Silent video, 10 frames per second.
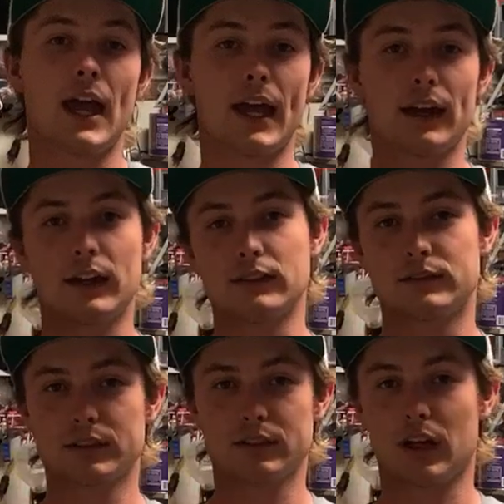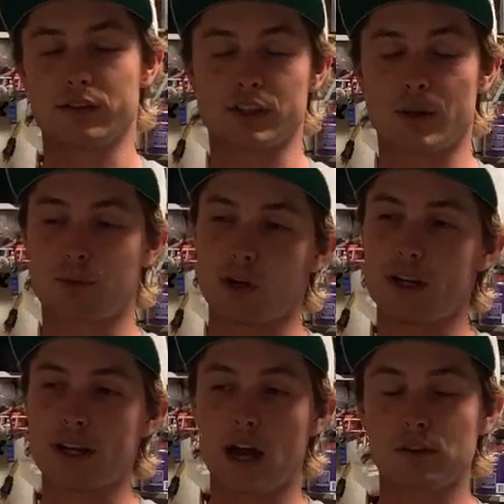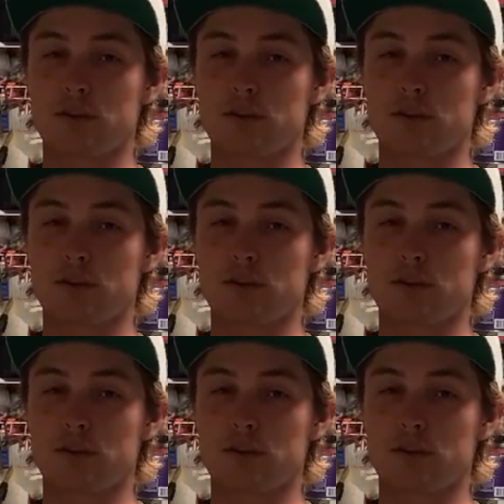and I'll just upgrade it now.